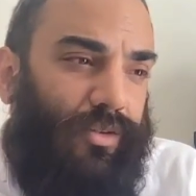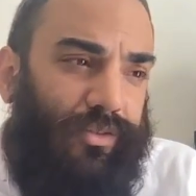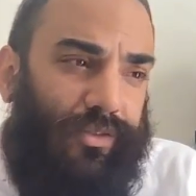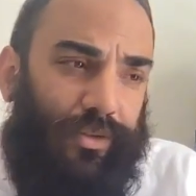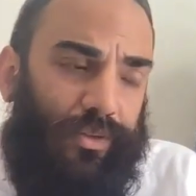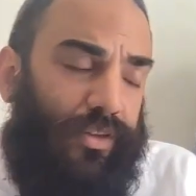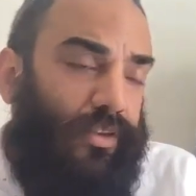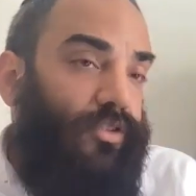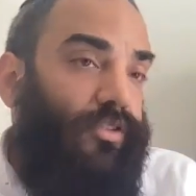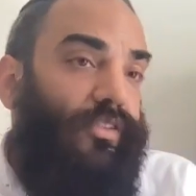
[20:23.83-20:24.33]

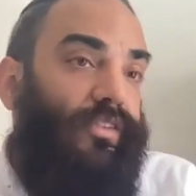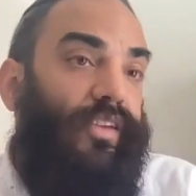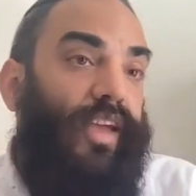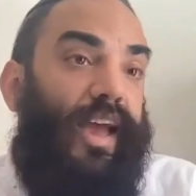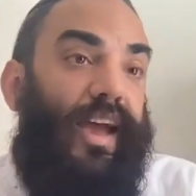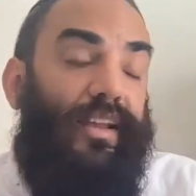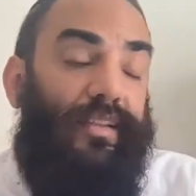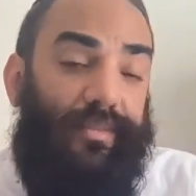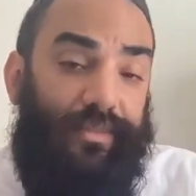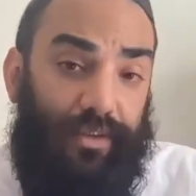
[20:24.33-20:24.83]
So that just
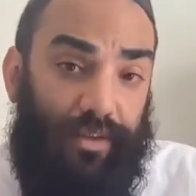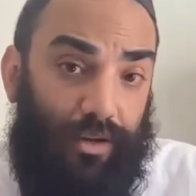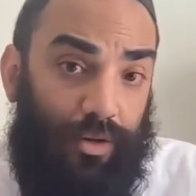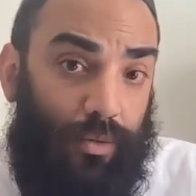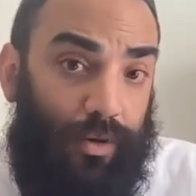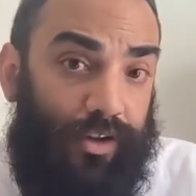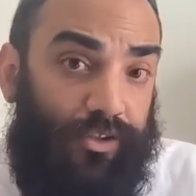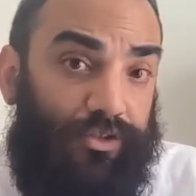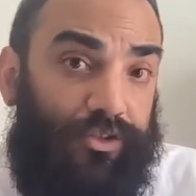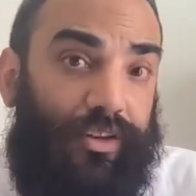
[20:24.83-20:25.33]
adds to the
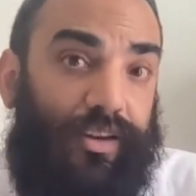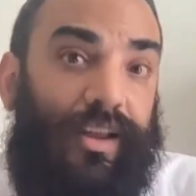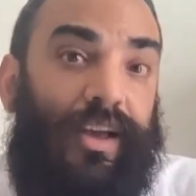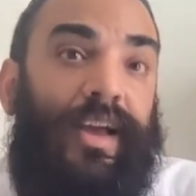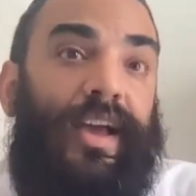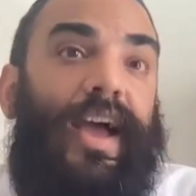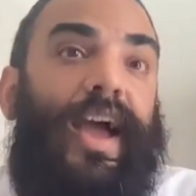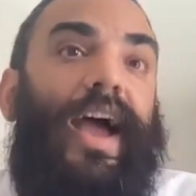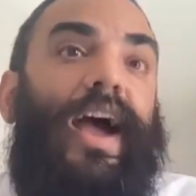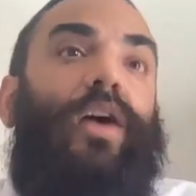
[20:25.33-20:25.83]
question
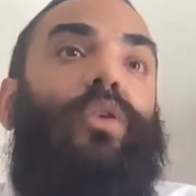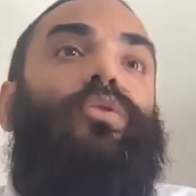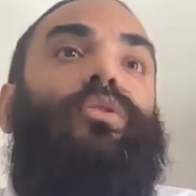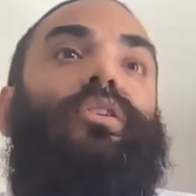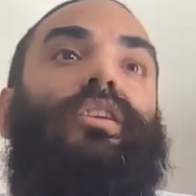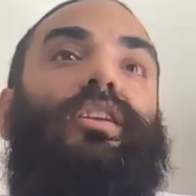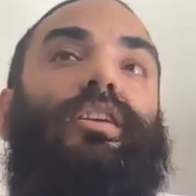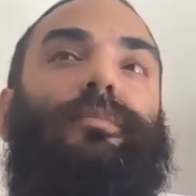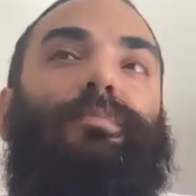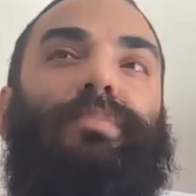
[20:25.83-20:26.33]
how
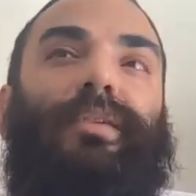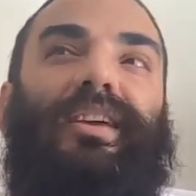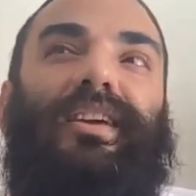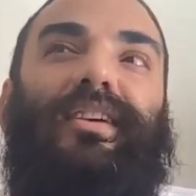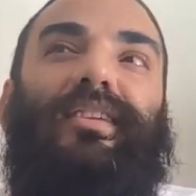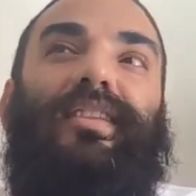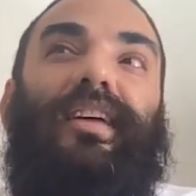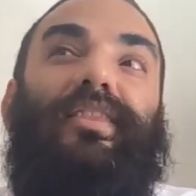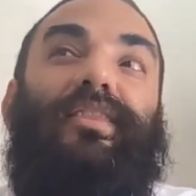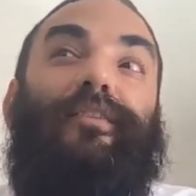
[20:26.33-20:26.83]
could it
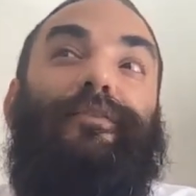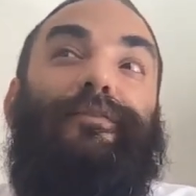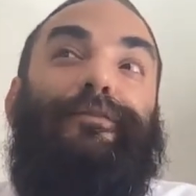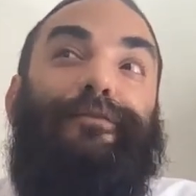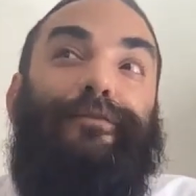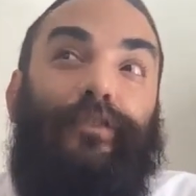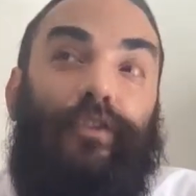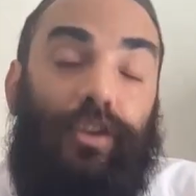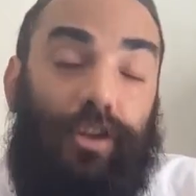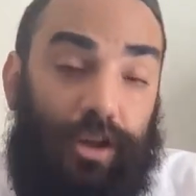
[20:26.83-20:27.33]
be that the
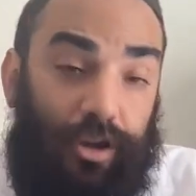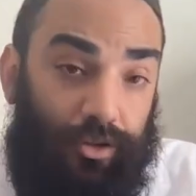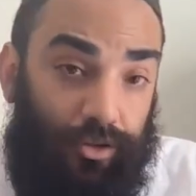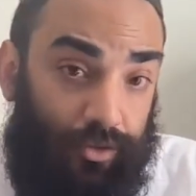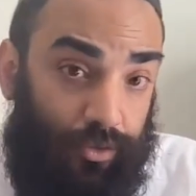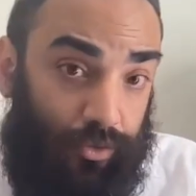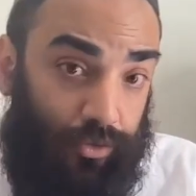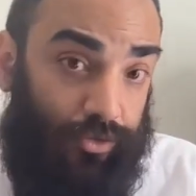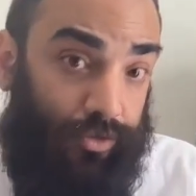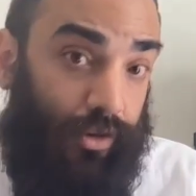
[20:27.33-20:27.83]
full
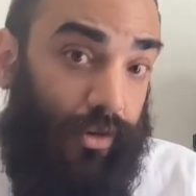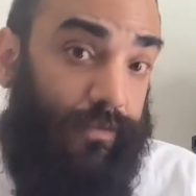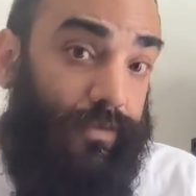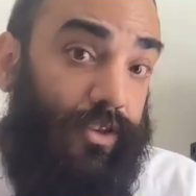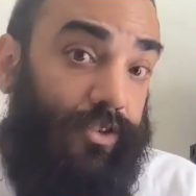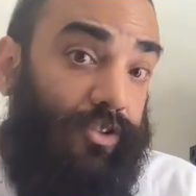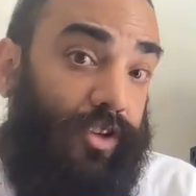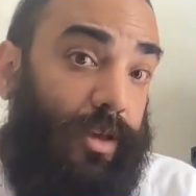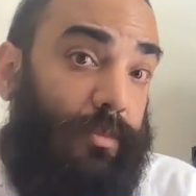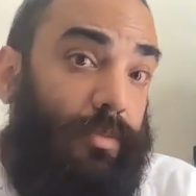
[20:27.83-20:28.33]
Kedusha of
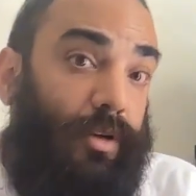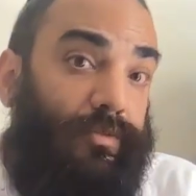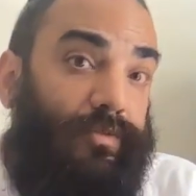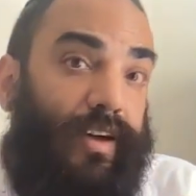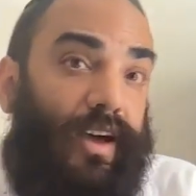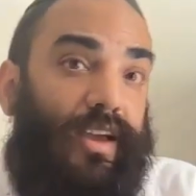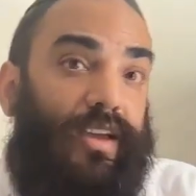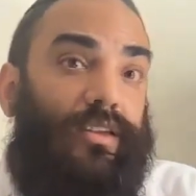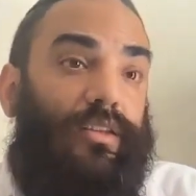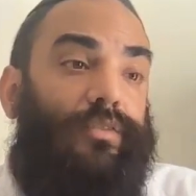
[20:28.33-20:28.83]
the Shem
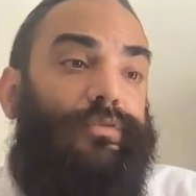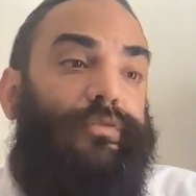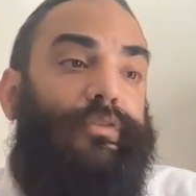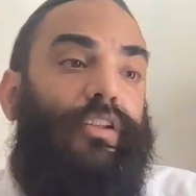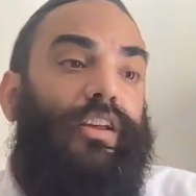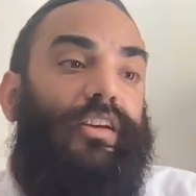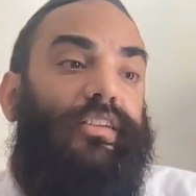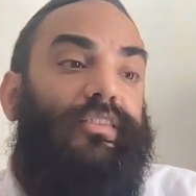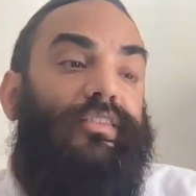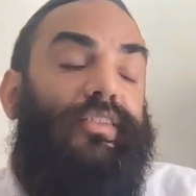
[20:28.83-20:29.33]
Havaya, the
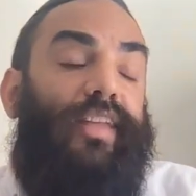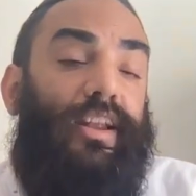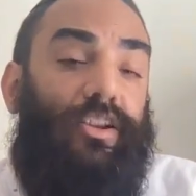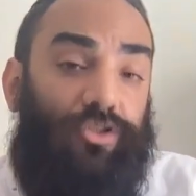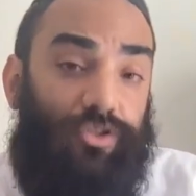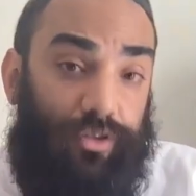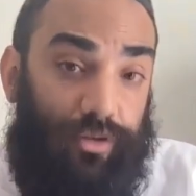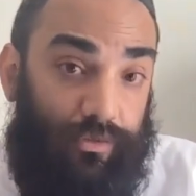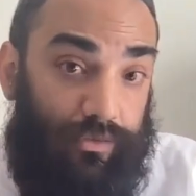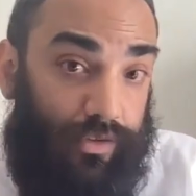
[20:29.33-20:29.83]
full
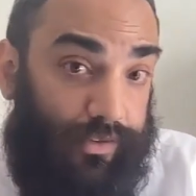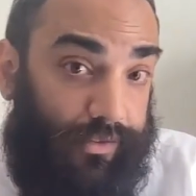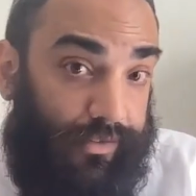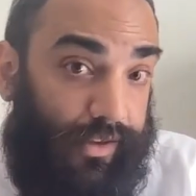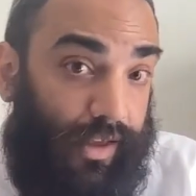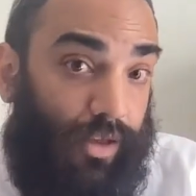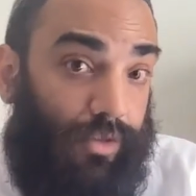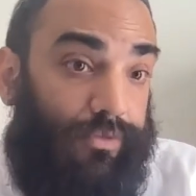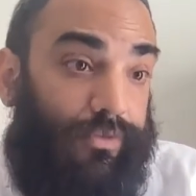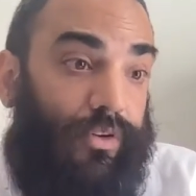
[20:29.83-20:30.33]
extension of the
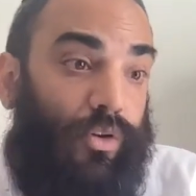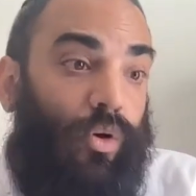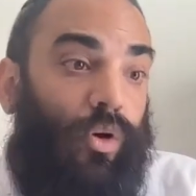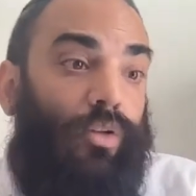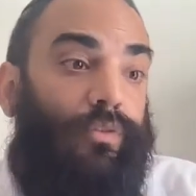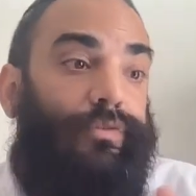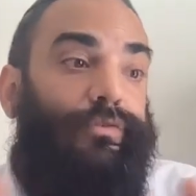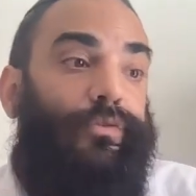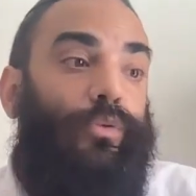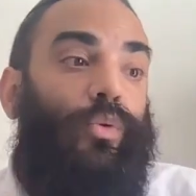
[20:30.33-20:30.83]
self in
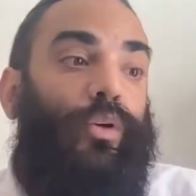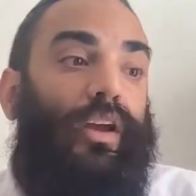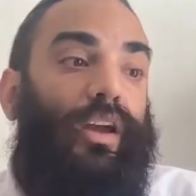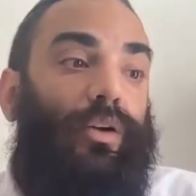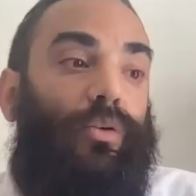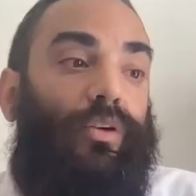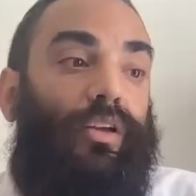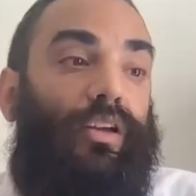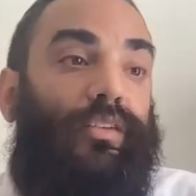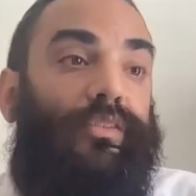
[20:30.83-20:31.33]
all four
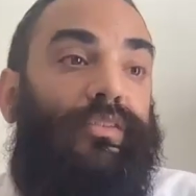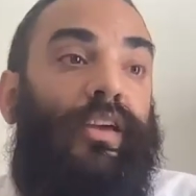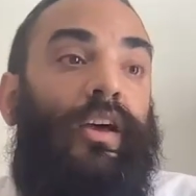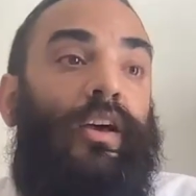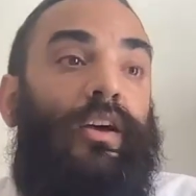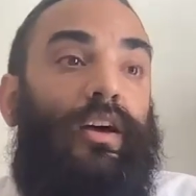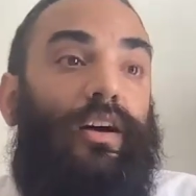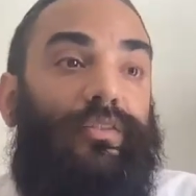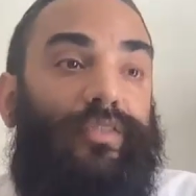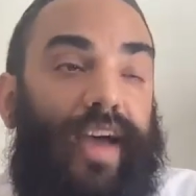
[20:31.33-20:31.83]
areas
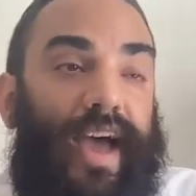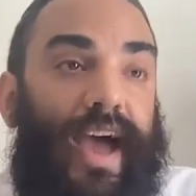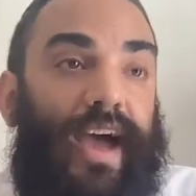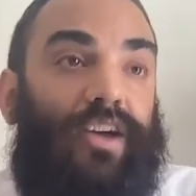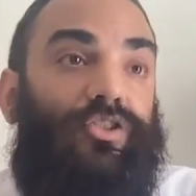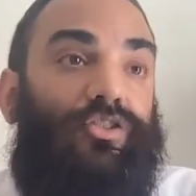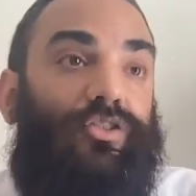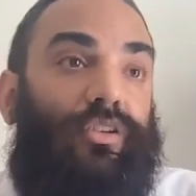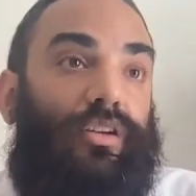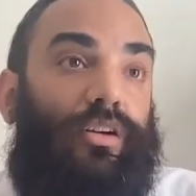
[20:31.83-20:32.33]
of
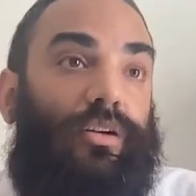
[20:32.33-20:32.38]
action,